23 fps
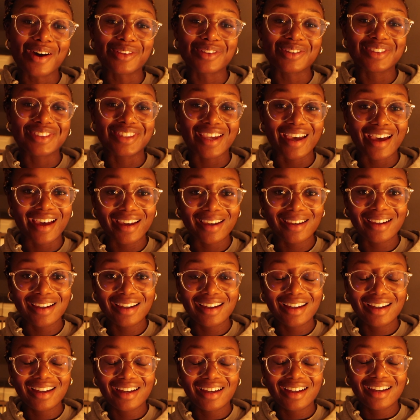on the deck
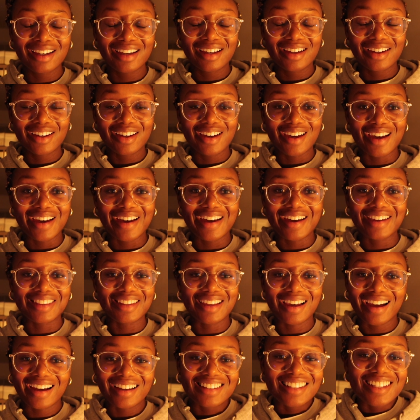and
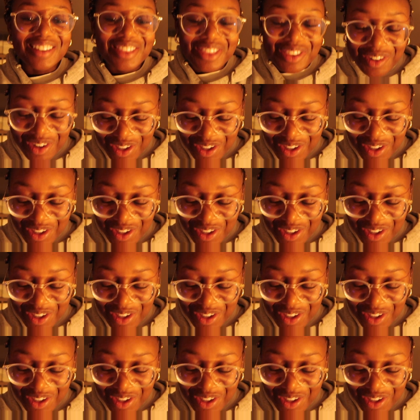i didn't